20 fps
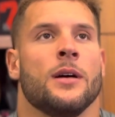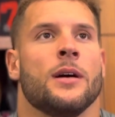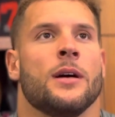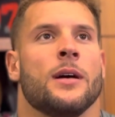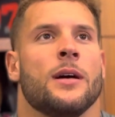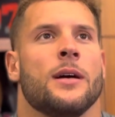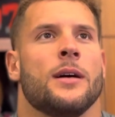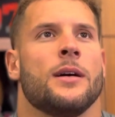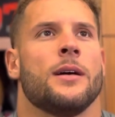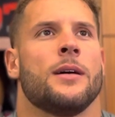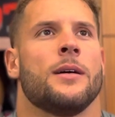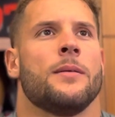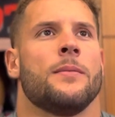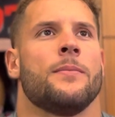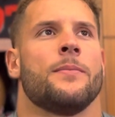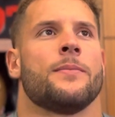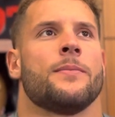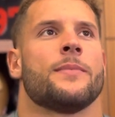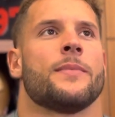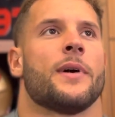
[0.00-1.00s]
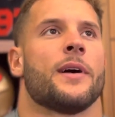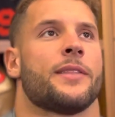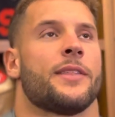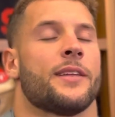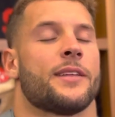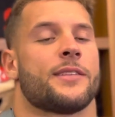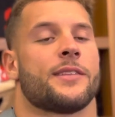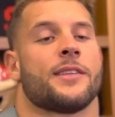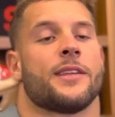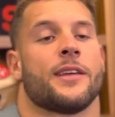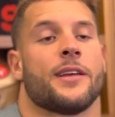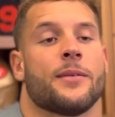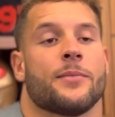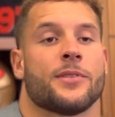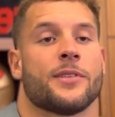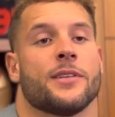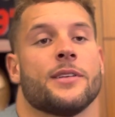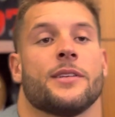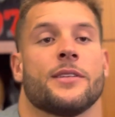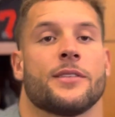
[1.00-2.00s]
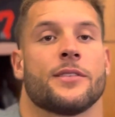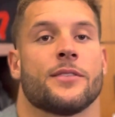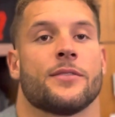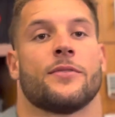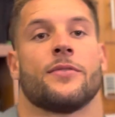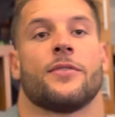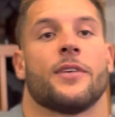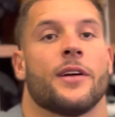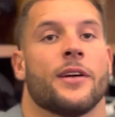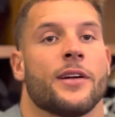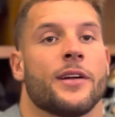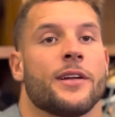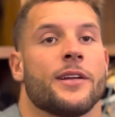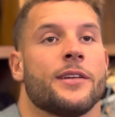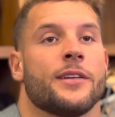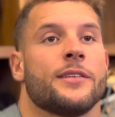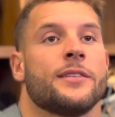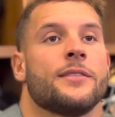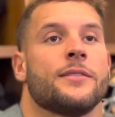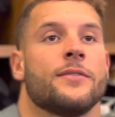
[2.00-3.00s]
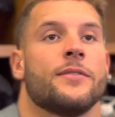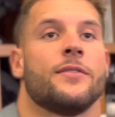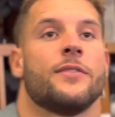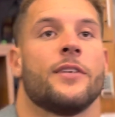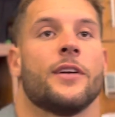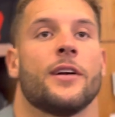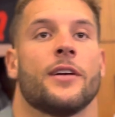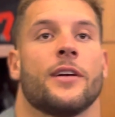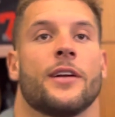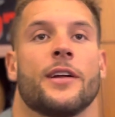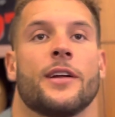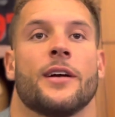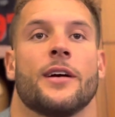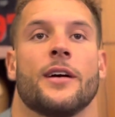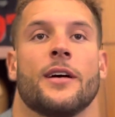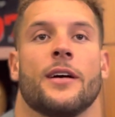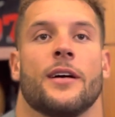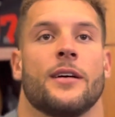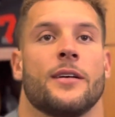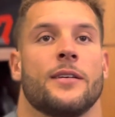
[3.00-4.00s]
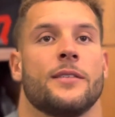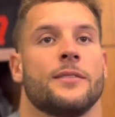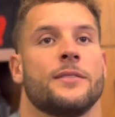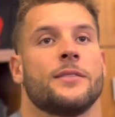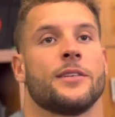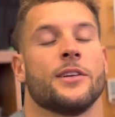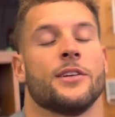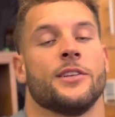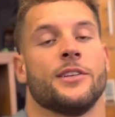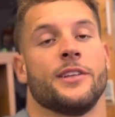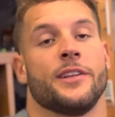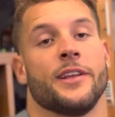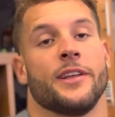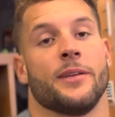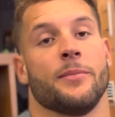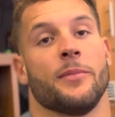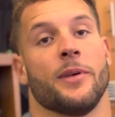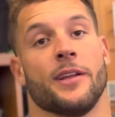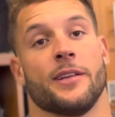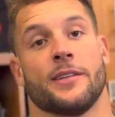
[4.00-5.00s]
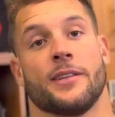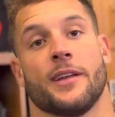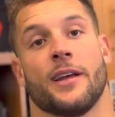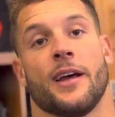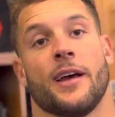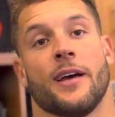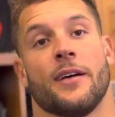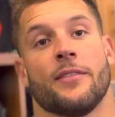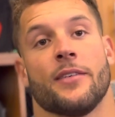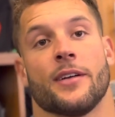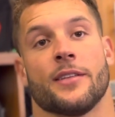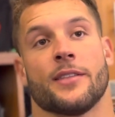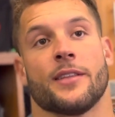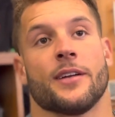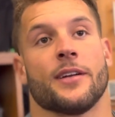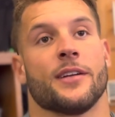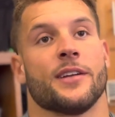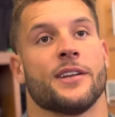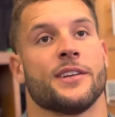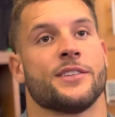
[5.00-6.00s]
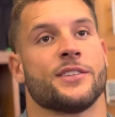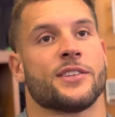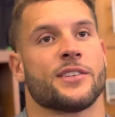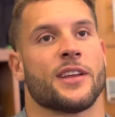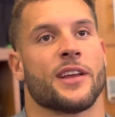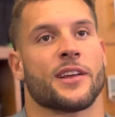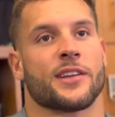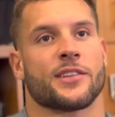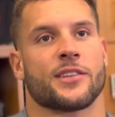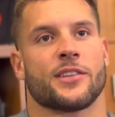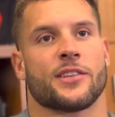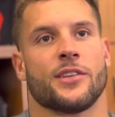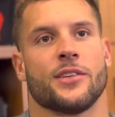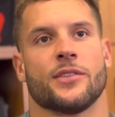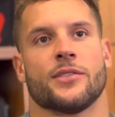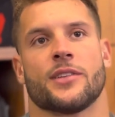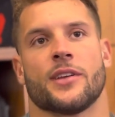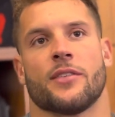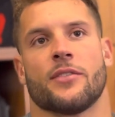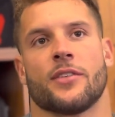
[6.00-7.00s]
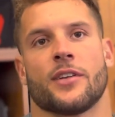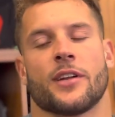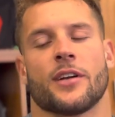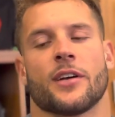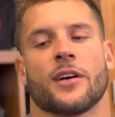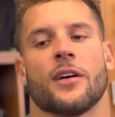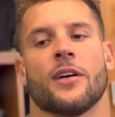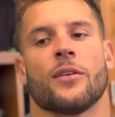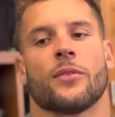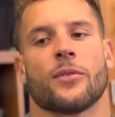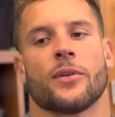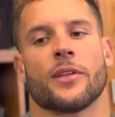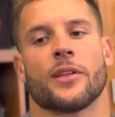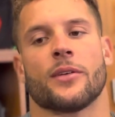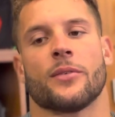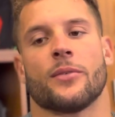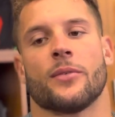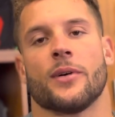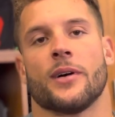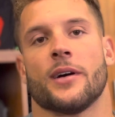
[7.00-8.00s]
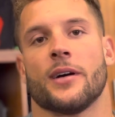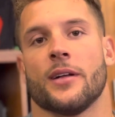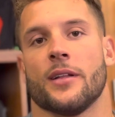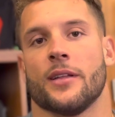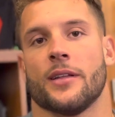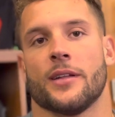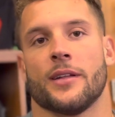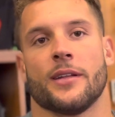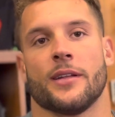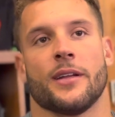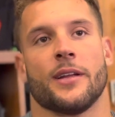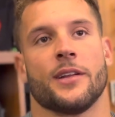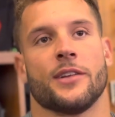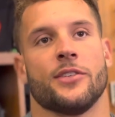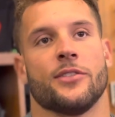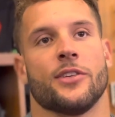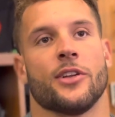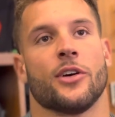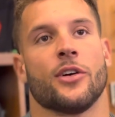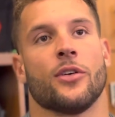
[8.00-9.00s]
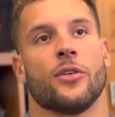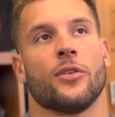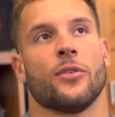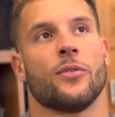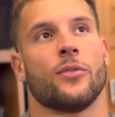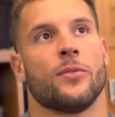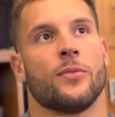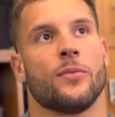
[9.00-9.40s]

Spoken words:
I think Samson is a very, very good teammate to have out there. He just executes every call really well, and you know